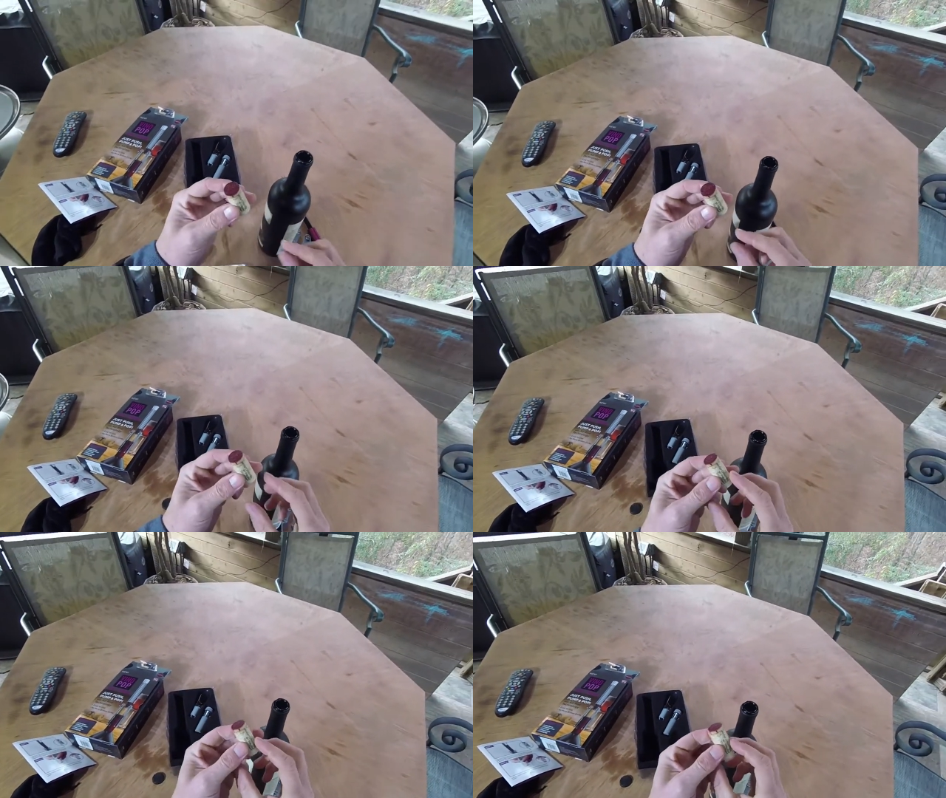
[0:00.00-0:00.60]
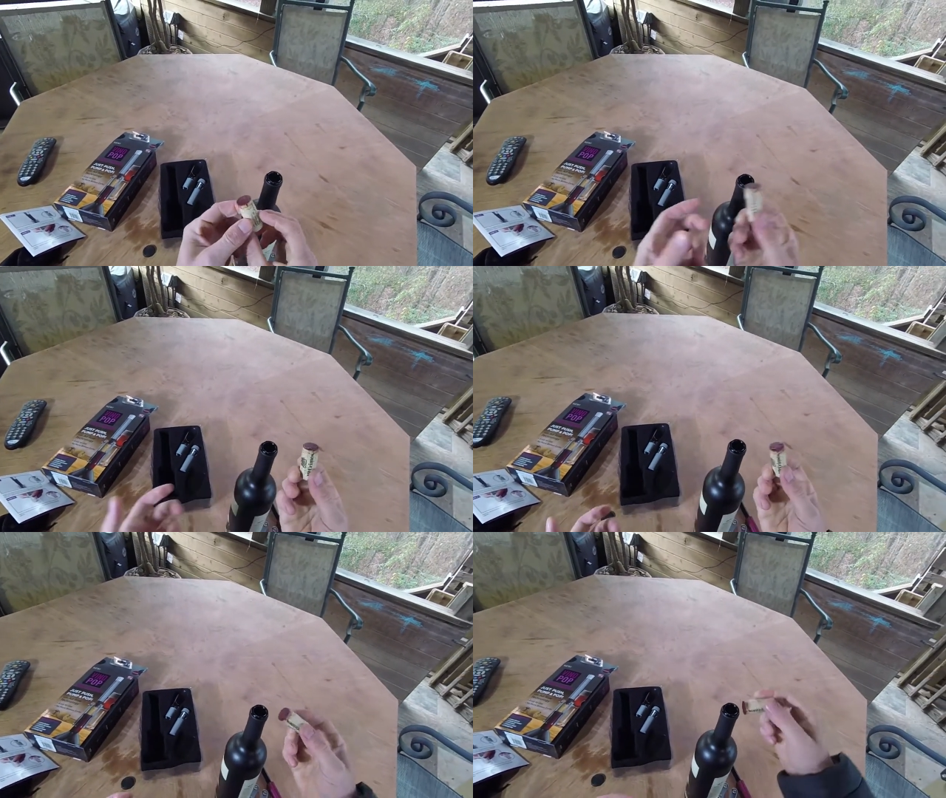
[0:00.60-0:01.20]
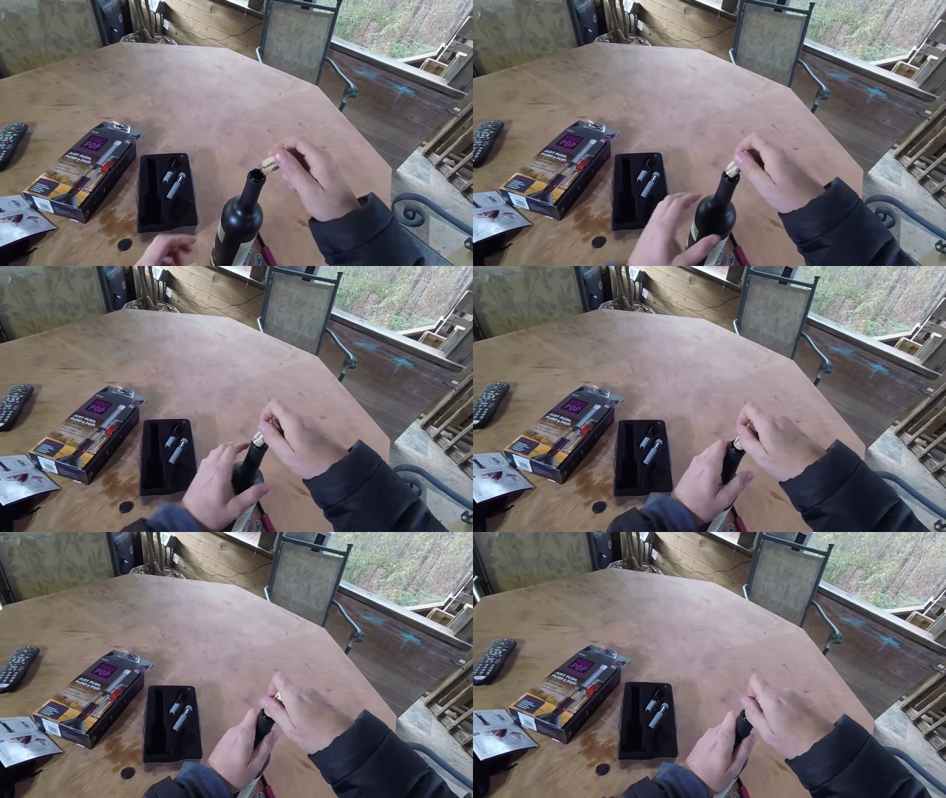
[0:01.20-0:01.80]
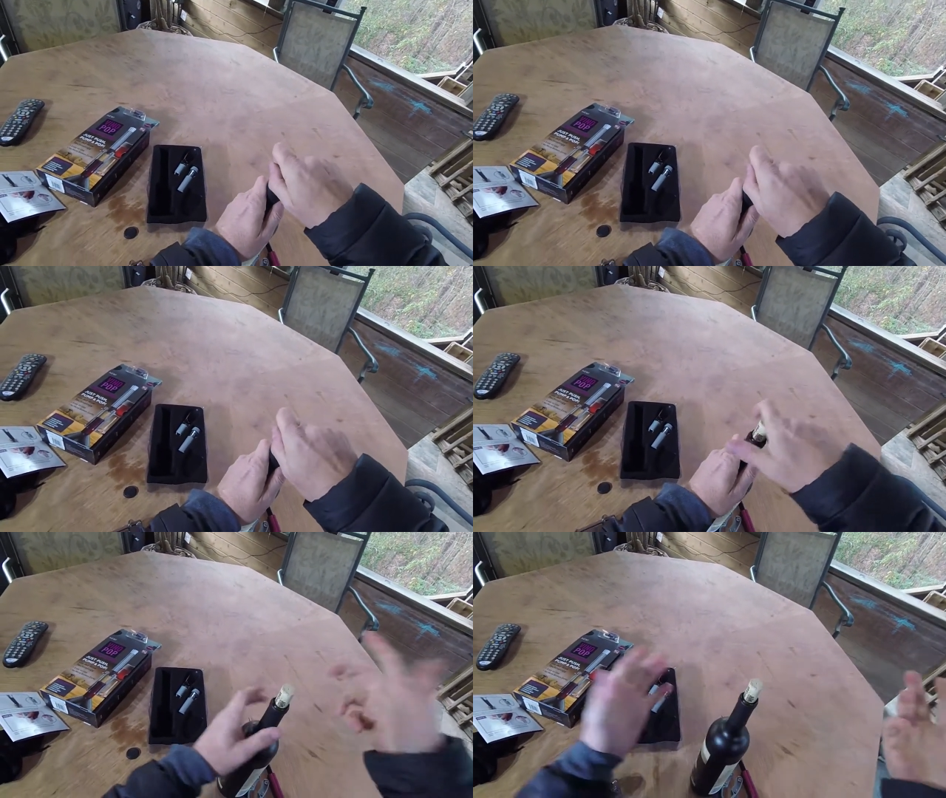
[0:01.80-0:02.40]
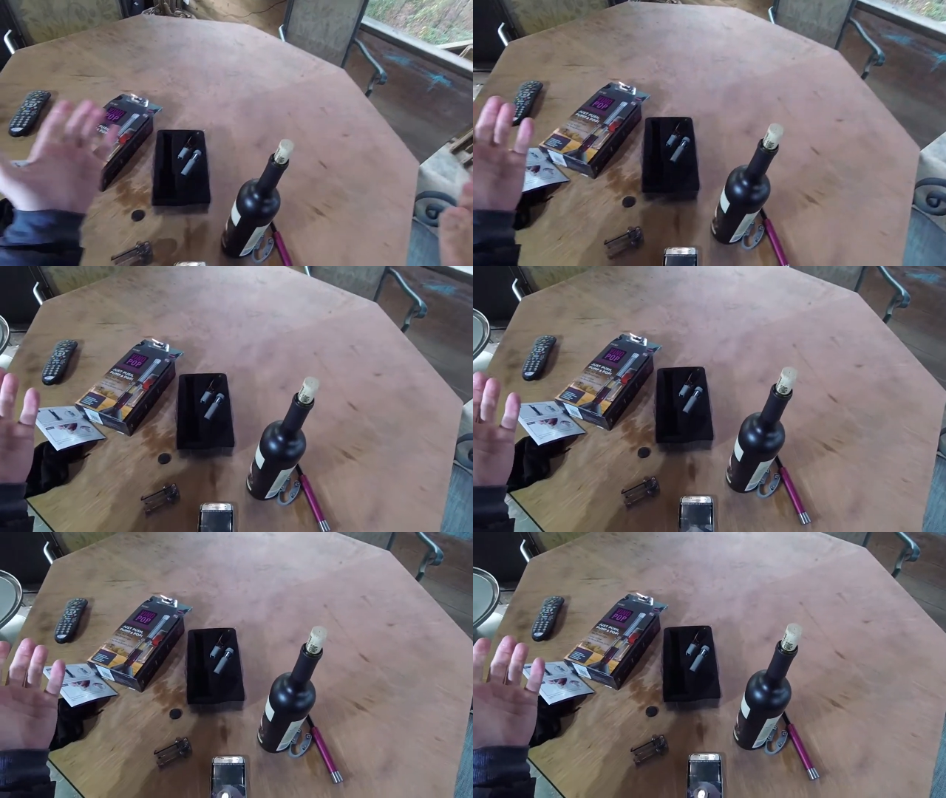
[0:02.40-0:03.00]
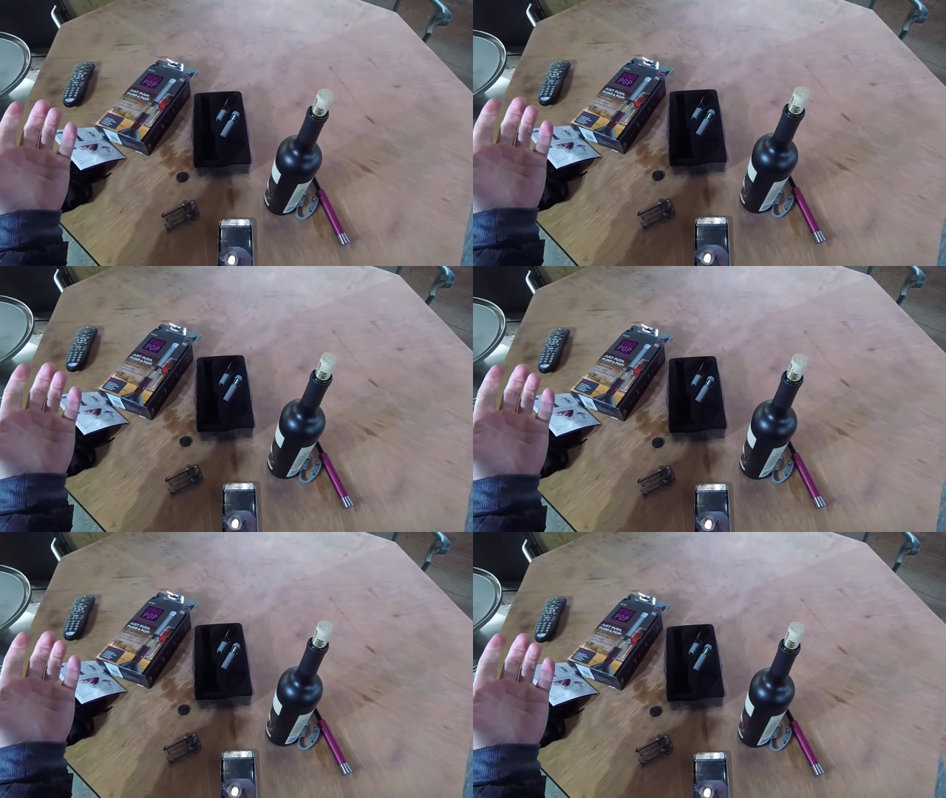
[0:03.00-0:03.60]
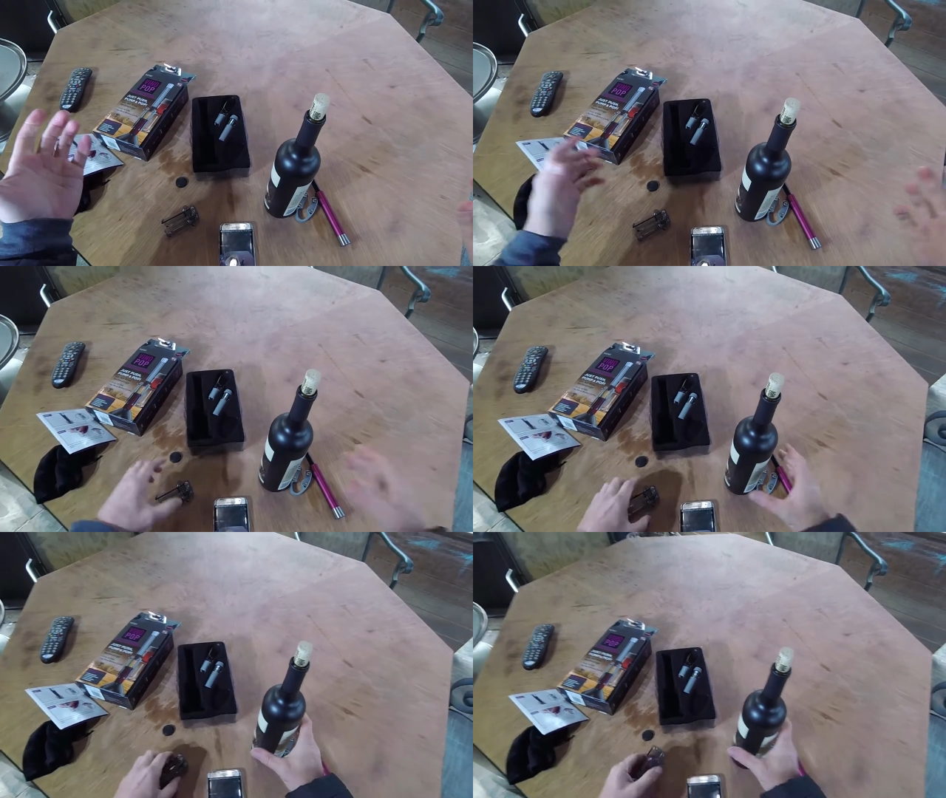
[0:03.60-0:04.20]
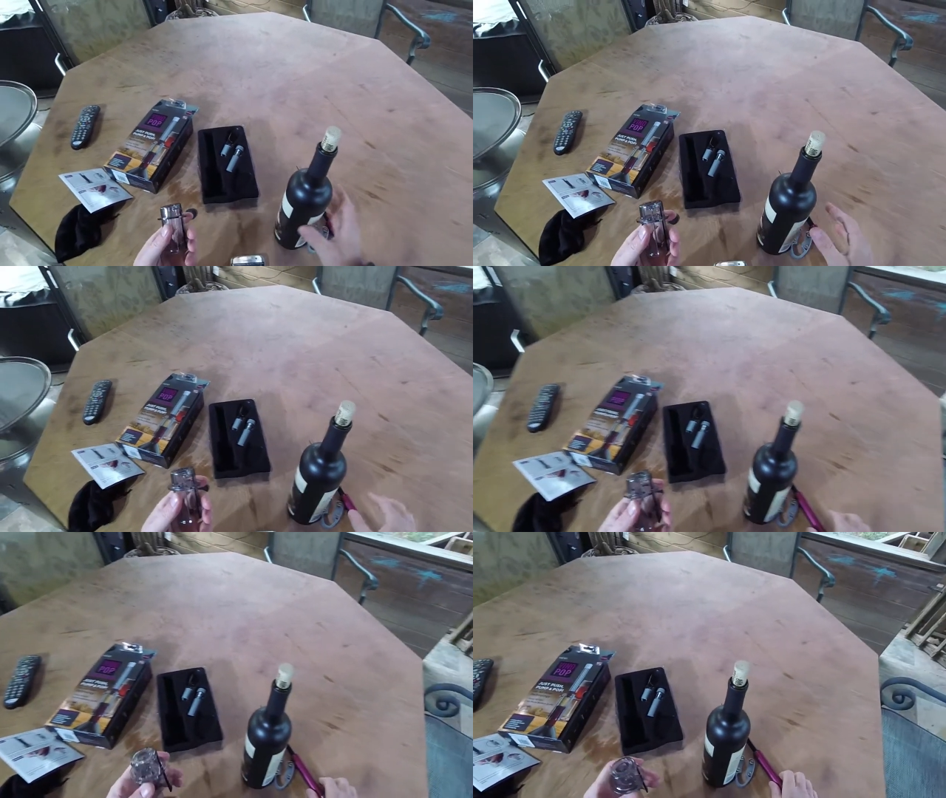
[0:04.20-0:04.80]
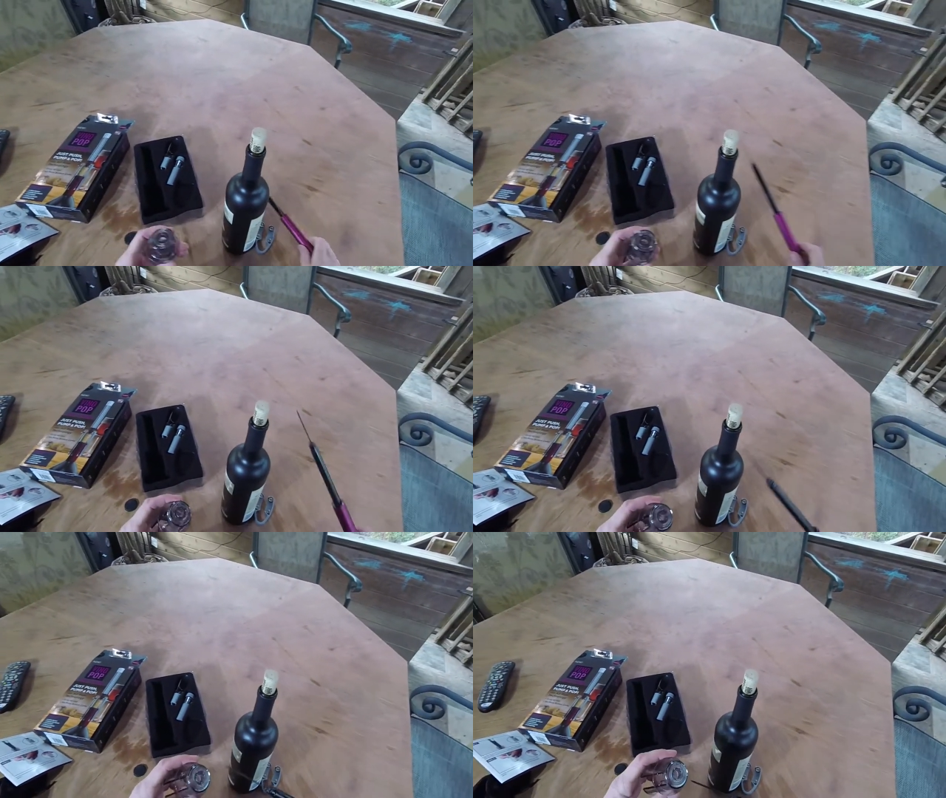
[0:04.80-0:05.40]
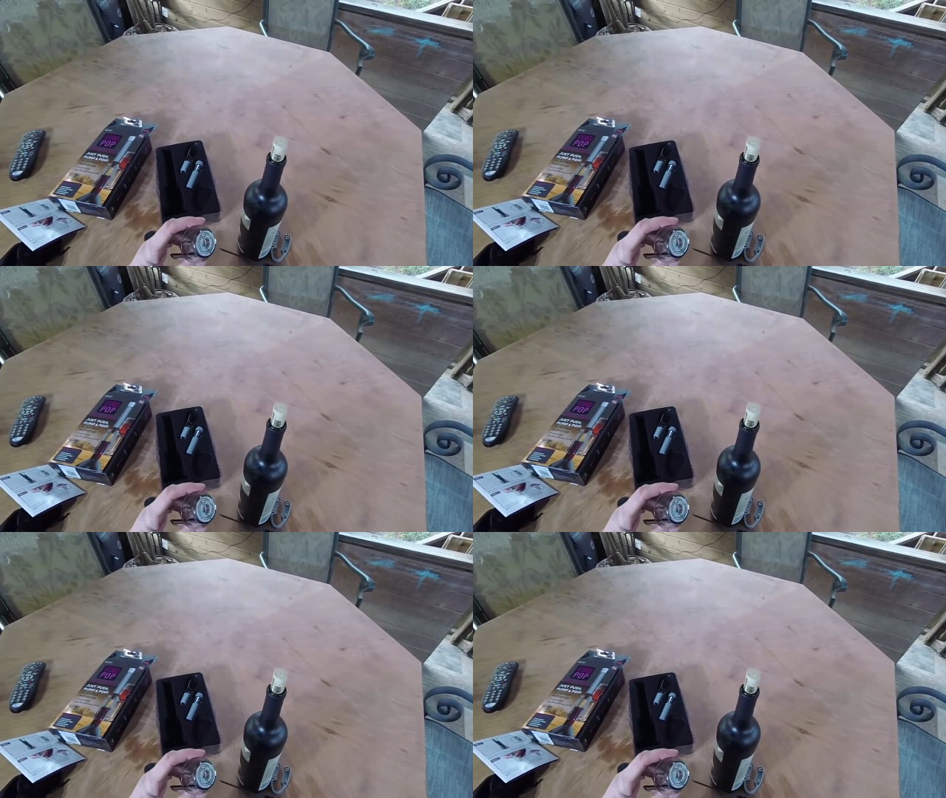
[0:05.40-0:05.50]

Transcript: Nobody's mouth can be seen.